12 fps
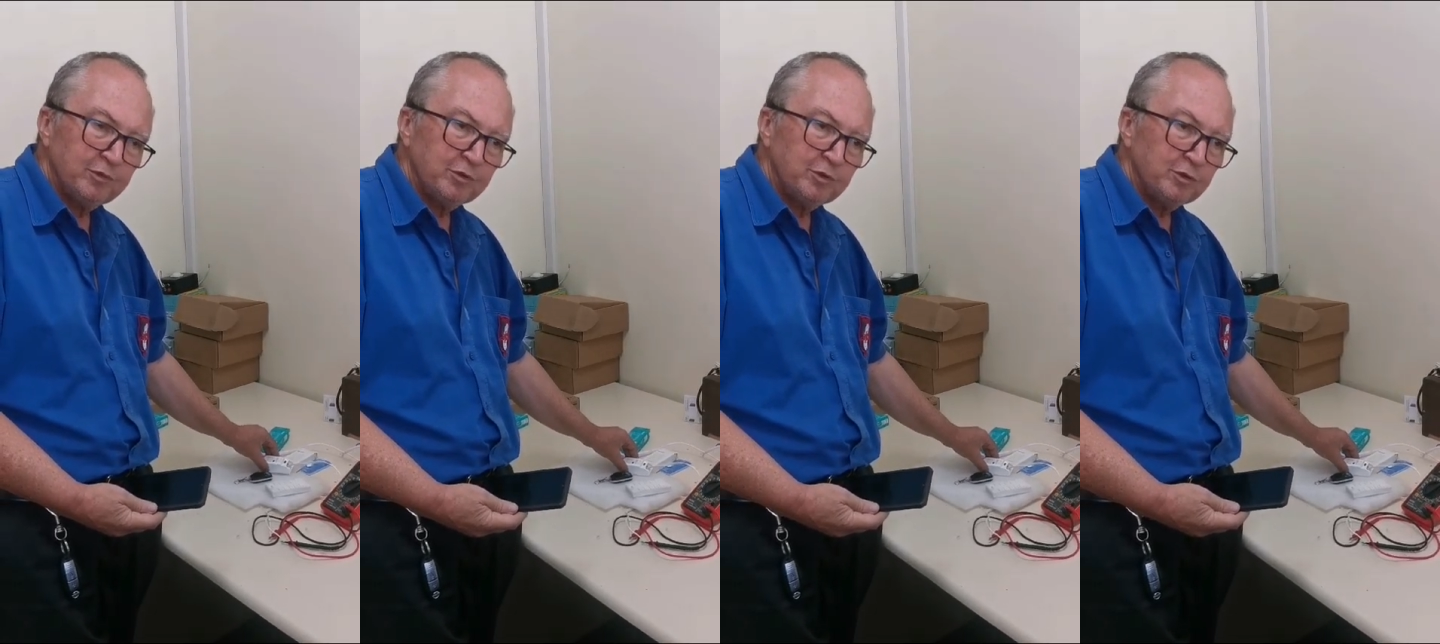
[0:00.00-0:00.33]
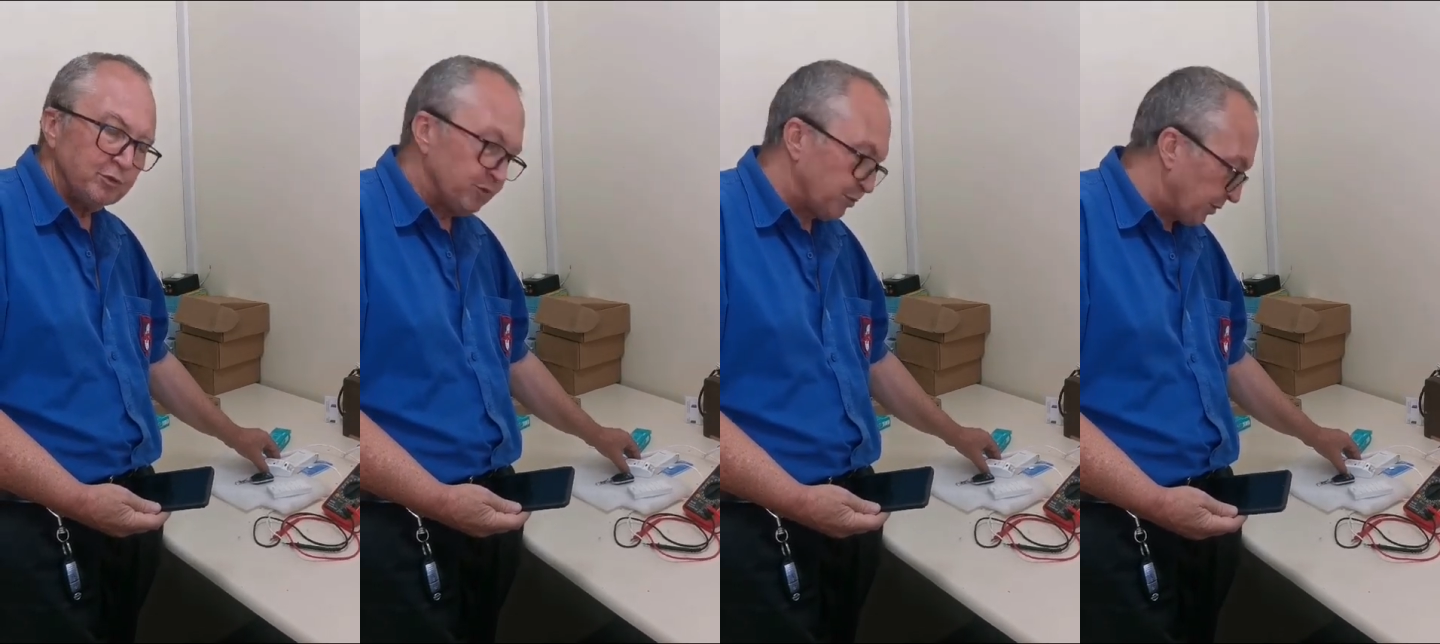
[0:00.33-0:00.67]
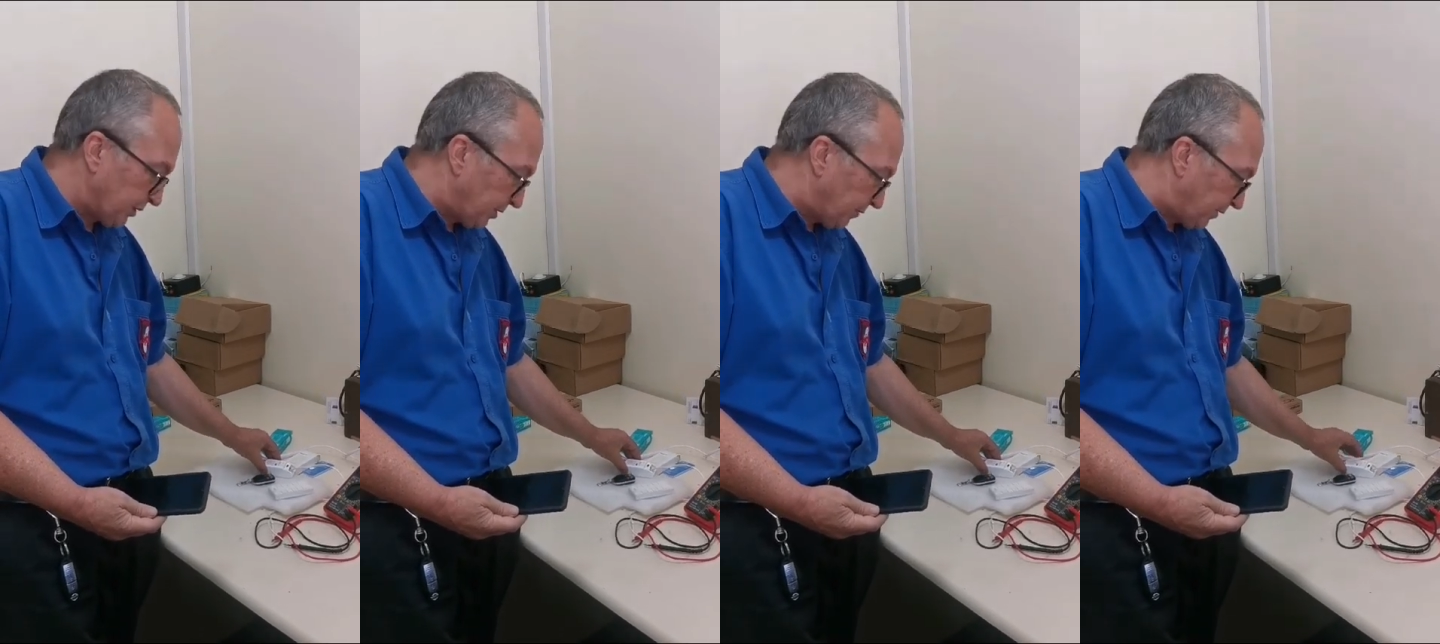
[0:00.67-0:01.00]
to use
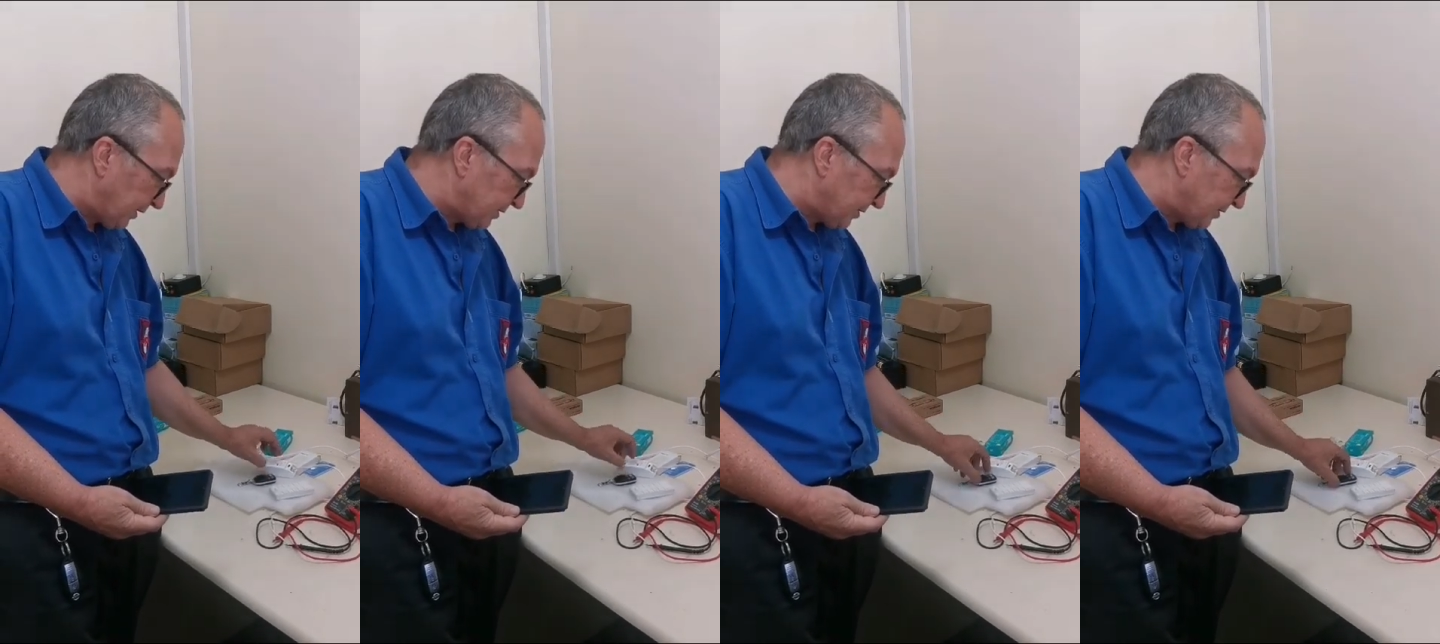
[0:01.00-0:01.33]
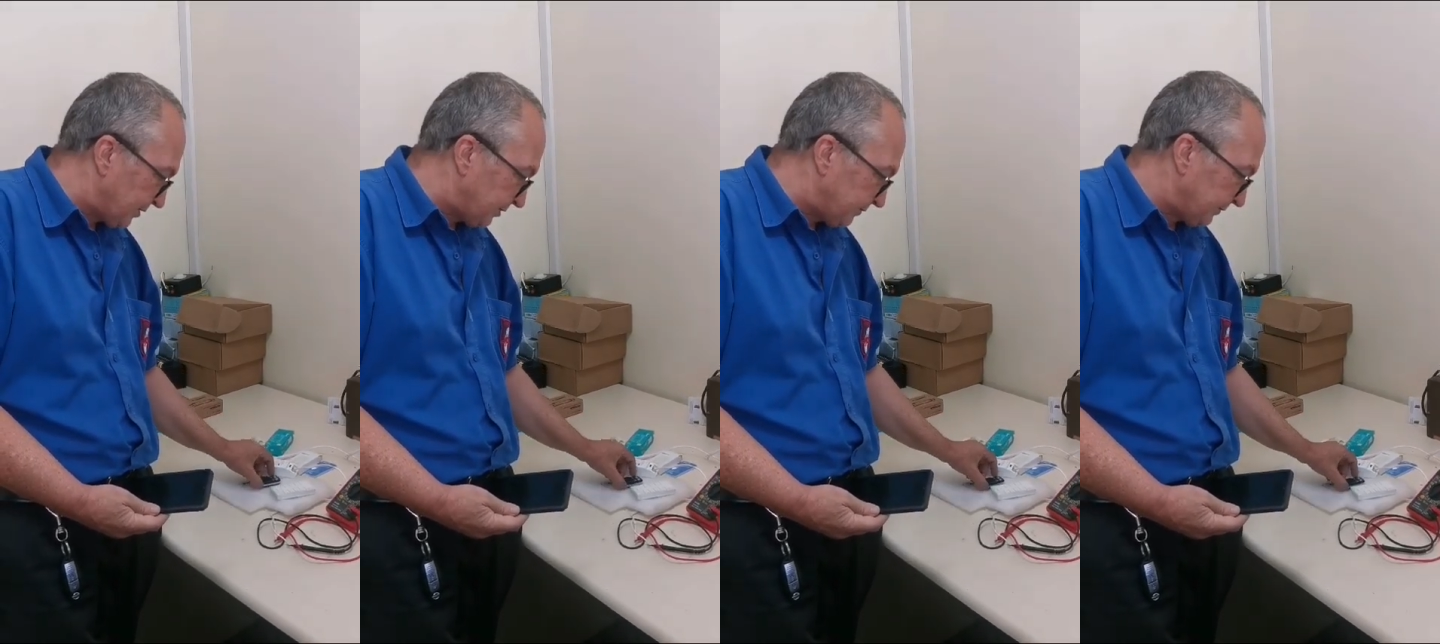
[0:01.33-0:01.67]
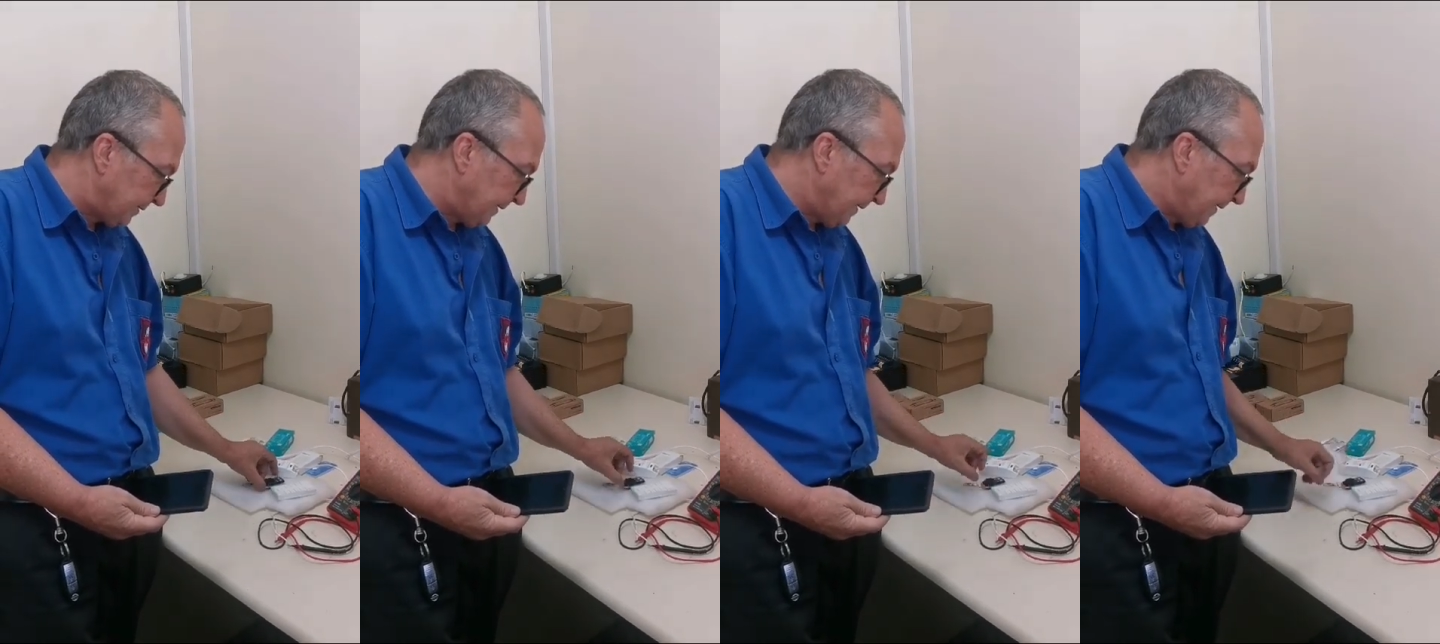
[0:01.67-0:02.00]
with the device itself